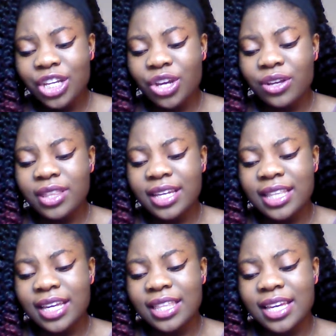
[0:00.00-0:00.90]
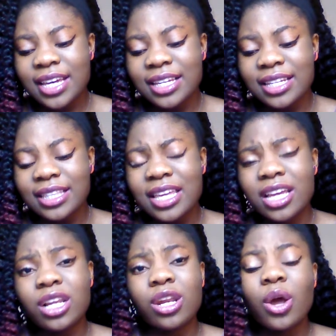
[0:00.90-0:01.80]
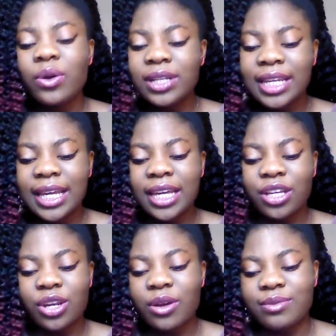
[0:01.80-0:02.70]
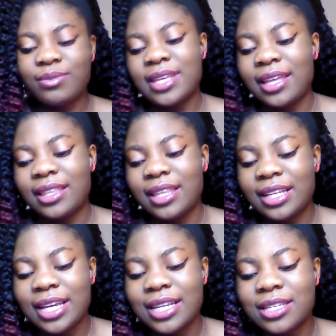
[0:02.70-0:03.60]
you know, that they're lonely, you know, saying that